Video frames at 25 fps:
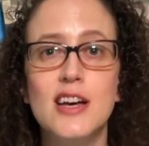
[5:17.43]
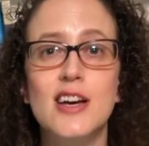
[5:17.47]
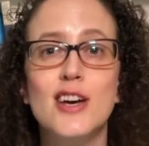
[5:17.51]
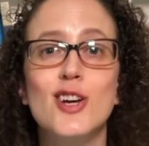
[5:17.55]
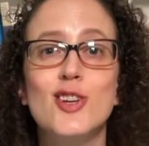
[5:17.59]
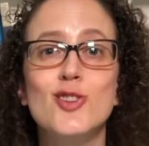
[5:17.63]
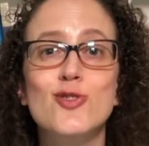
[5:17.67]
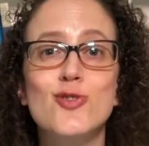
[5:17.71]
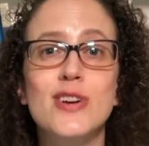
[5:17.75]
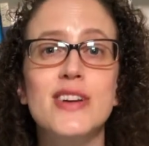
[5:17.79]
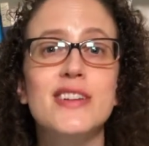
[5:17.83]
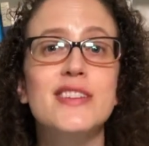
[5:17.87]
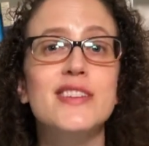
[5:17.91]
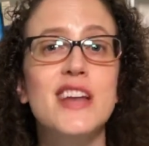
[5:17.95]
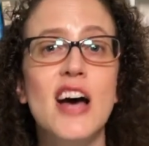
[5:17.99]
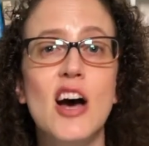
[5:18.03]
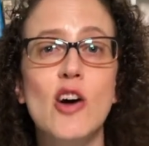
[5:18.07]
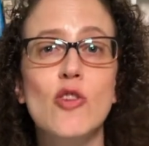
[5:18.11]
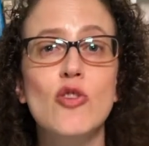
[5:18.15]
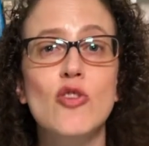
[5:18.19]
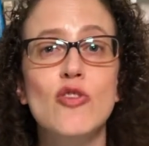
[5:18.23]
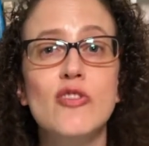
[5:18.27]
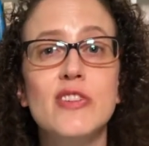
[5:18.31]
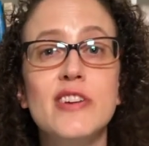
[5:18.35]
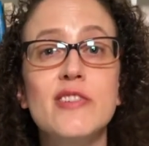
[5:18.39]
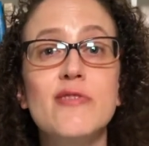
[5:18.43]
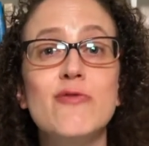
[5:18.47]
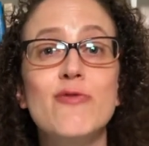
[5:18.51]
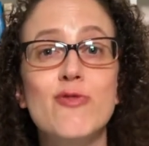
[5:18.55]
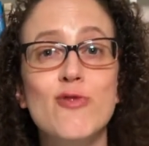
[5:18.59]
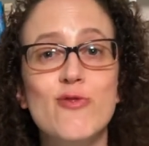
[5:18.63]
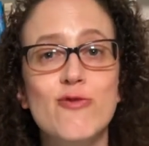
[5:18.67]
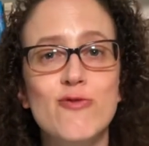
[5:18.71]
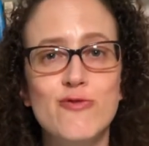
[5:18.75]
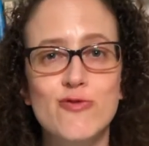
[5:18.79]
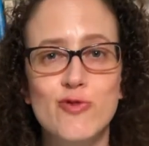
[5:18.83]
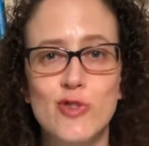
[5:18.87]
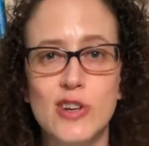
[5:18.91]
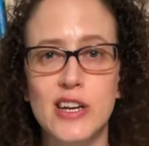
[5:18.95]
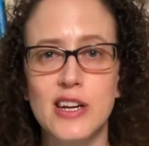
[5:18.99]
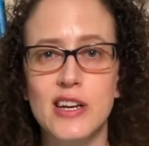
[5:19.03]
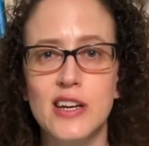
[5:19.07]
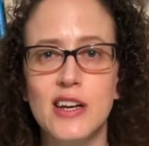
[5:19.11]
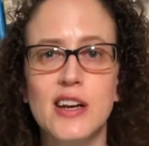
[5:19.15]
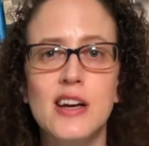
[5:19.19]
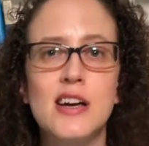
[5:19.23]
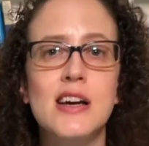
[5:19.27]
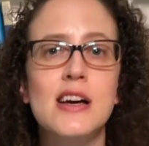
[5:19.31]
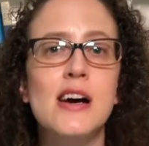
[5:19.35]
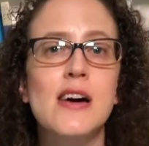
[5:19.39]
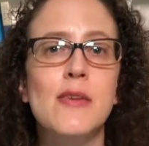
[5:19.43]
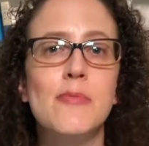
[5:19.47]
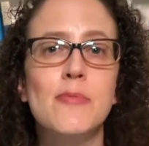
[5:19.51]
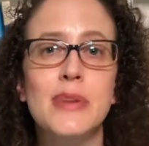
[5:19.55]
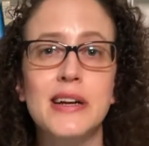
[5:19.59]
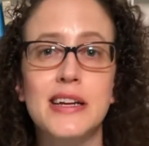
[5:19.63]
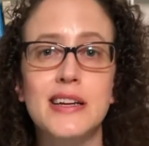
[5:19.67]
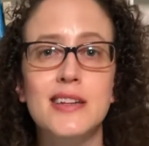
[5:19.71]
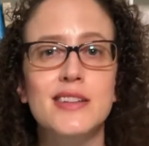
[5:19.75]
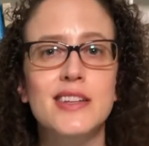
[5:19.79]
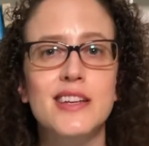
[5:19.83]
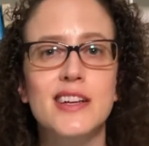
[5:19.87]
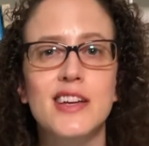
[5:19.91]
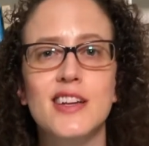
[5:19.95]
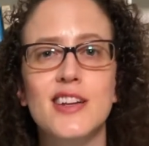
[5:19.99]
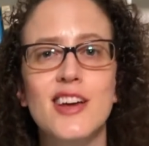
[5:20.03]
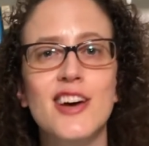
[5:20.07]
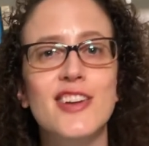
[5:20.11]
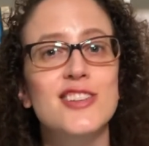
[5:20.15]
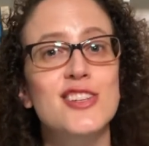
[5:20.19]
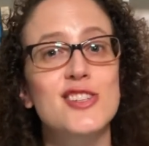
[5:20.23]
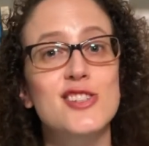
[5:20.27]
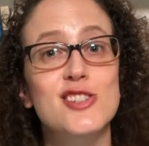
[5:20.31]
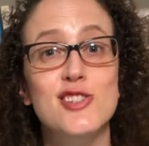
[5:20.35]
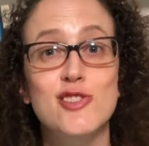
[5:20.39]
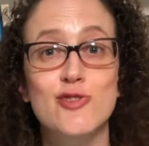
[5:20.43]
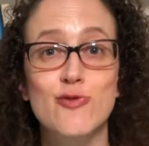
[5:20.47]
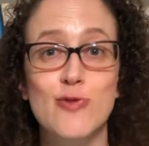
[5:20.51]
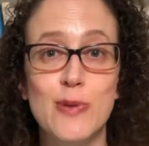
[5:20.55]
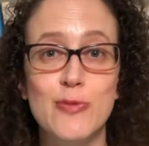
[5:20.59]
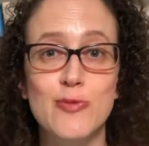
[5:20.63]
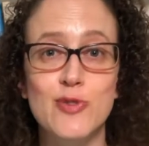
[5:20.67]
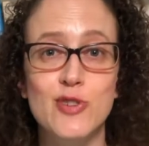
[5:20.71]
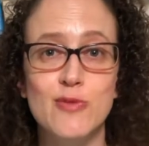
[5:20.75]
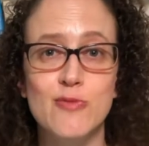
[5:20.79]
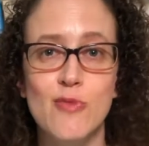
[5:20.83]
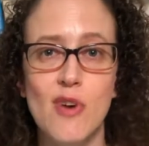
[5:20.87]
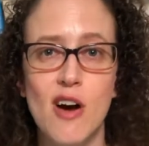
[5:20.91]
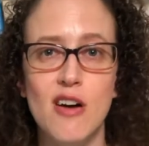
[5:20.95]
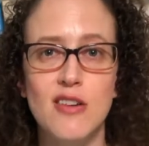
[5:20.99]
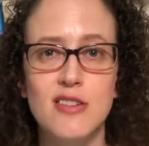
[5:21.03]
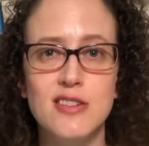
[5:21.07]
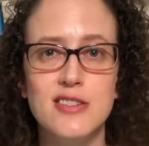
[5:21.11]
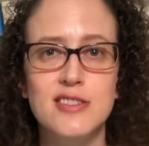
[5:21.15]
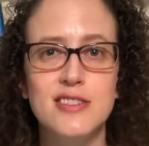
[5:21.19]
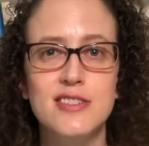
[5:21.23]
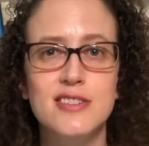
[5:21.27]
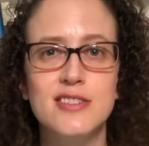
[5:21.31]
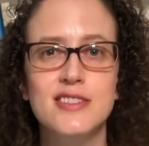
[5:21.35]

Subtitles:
You can download it for free by clicking on the description box.